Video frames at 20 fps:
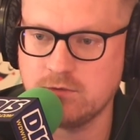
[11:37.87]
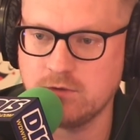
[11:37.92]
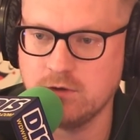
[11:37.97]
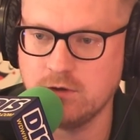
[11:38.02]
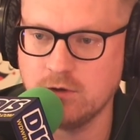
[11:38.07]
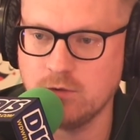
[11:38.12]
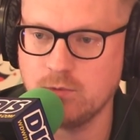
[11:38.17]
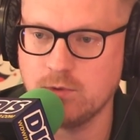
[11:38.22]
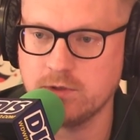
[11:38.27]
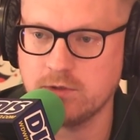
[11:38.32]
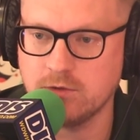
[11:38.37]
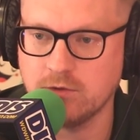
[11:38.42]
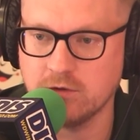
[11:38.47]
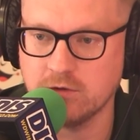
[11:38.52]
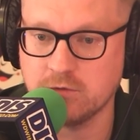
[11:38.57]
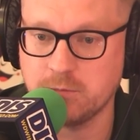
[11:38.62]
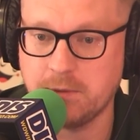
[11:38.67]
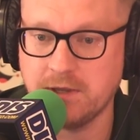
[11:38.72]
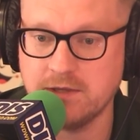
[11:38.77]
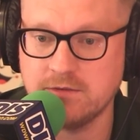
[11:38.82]
to know what they're
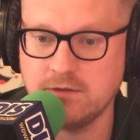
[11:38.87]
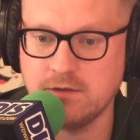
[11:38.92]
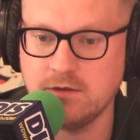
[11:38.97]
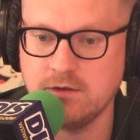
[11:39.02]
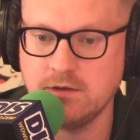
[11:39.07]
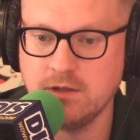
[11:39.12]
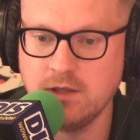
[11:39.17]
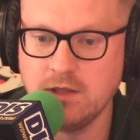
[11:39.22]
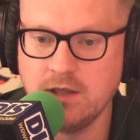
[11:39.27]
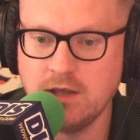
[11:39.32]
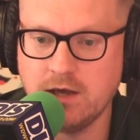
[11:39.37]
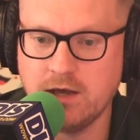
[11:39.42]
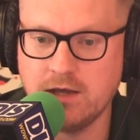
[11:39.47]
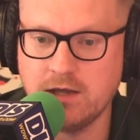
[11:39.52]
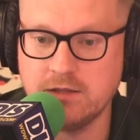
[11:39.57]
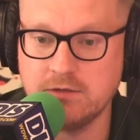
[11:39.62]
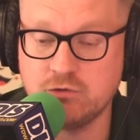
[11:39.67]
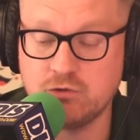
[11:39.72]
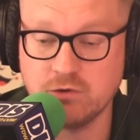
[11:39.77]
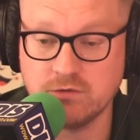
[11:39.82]
expecting.
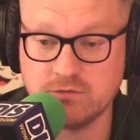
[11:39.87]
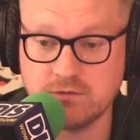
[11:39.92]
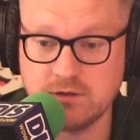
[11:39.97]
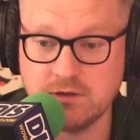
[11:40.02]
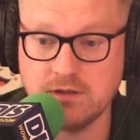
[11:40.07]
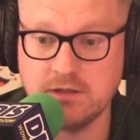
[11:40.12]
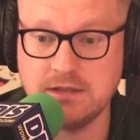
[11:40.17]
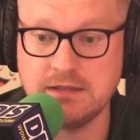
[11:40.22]
Just